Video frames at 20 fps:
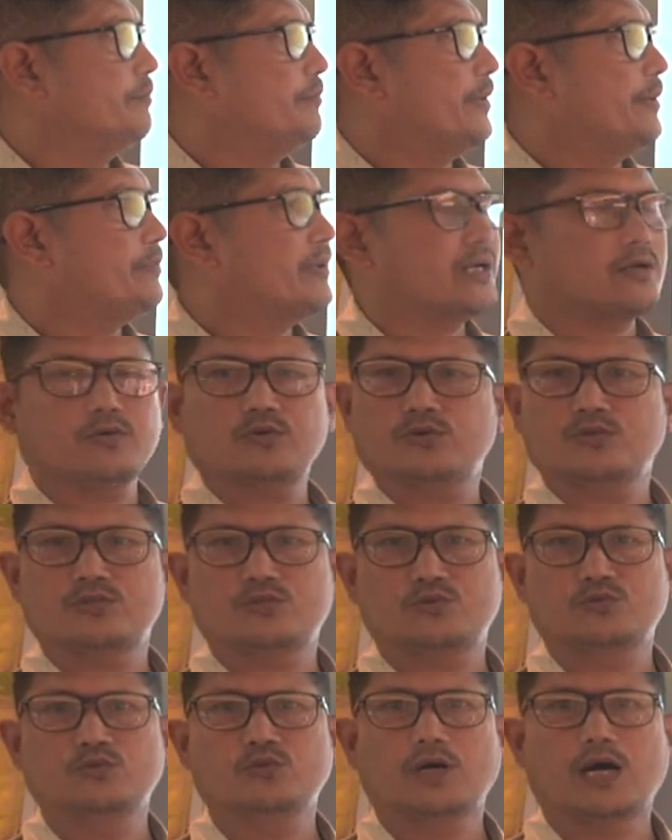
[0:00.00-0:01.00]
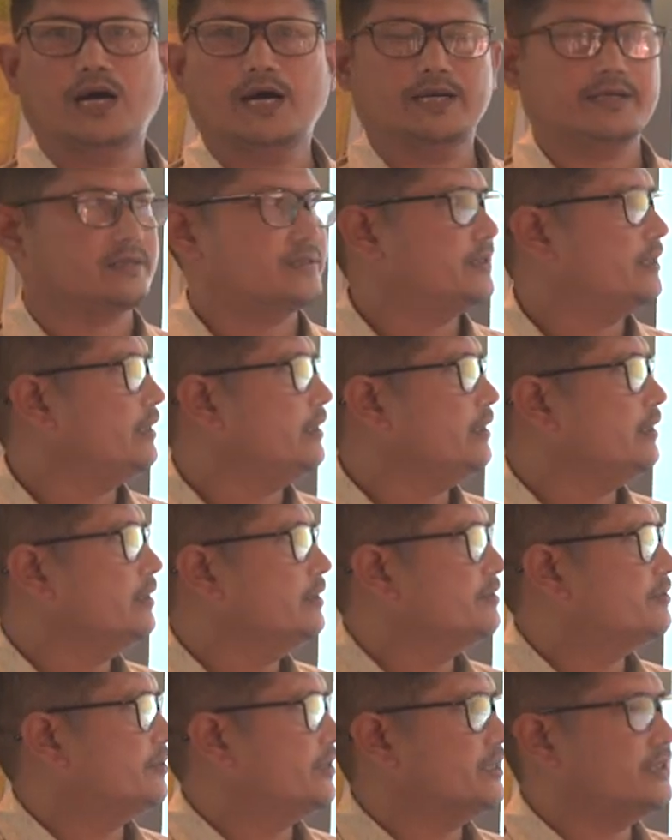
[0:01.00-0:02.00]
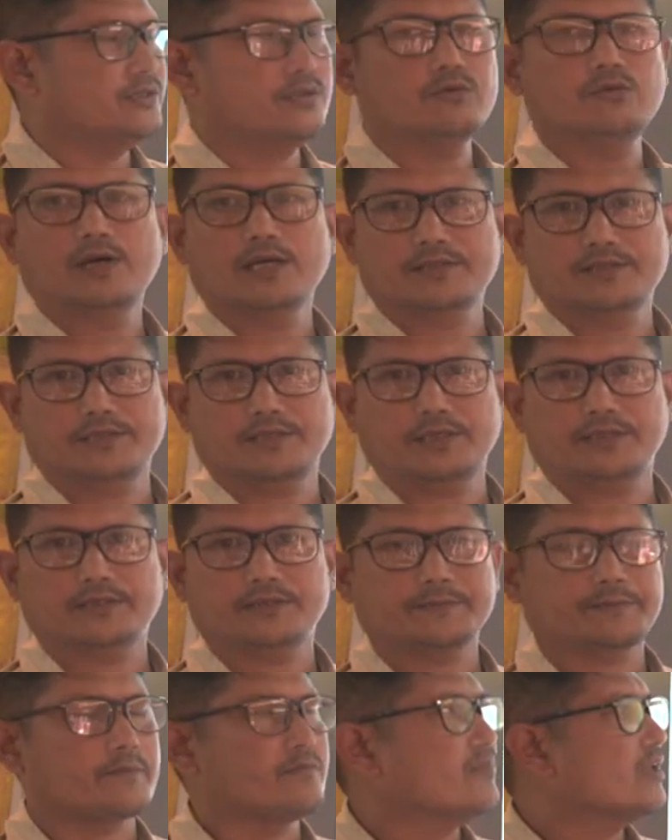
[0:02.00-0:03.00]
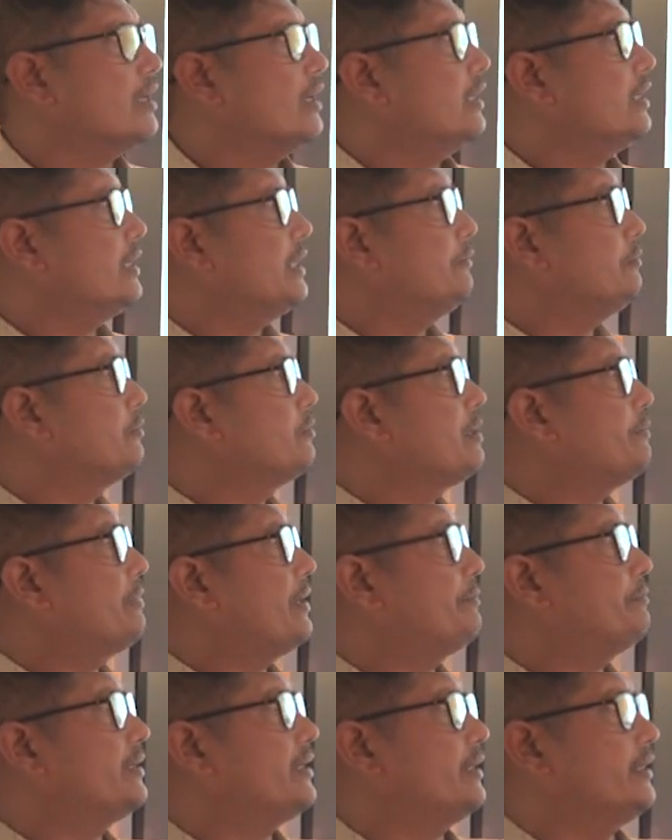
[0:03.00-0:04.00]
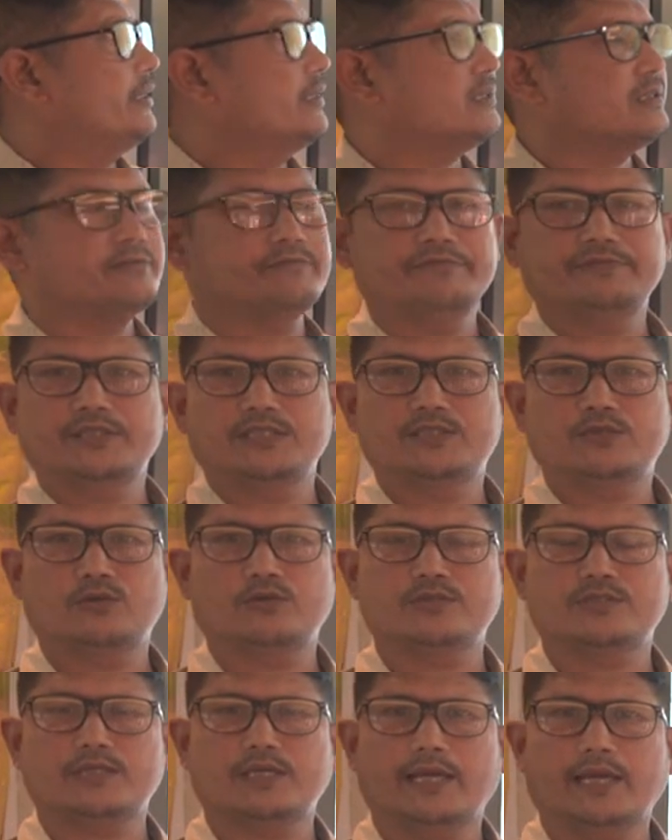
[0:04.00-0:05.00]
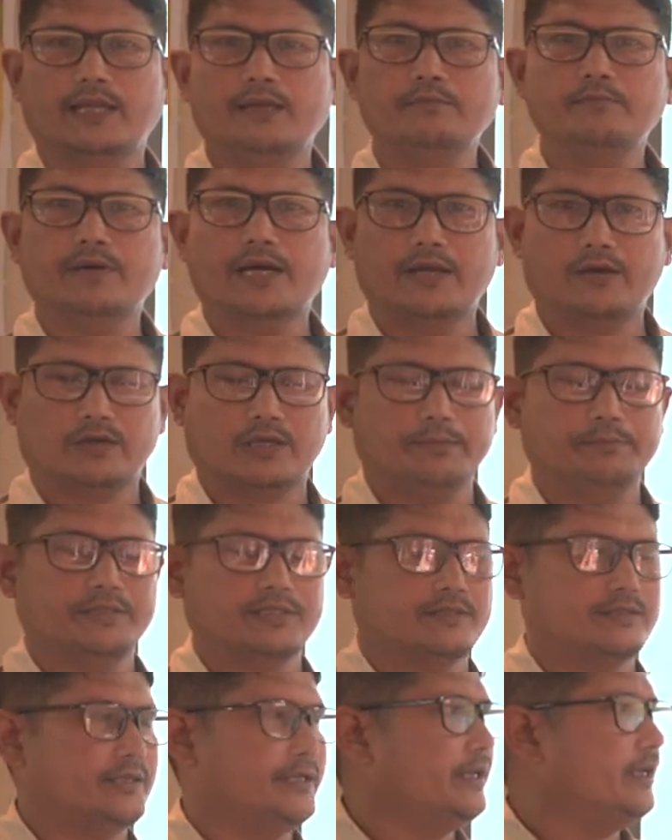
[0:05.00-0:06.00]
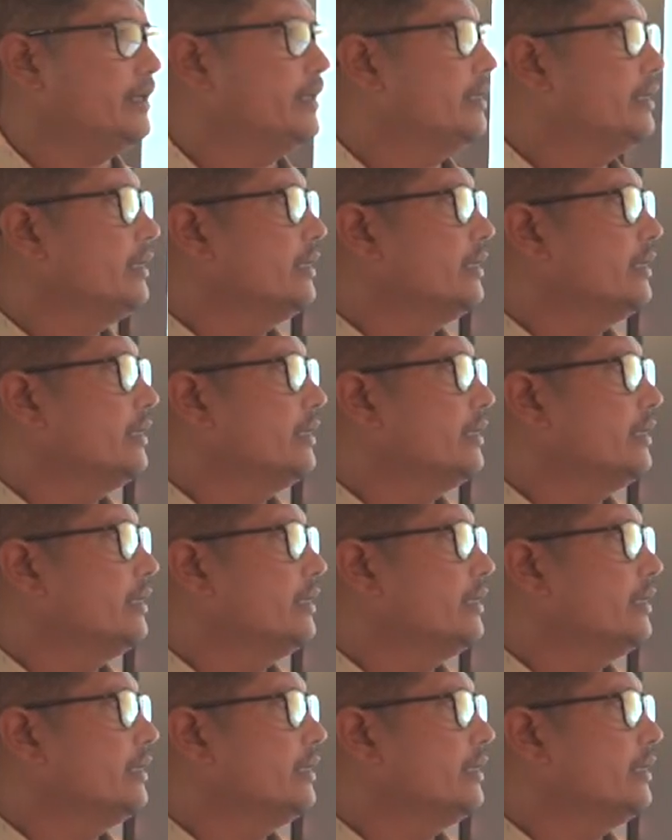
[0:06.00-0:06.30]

paper code Zoo RC 3016. The name of the paper is Physiology and Biochemistry.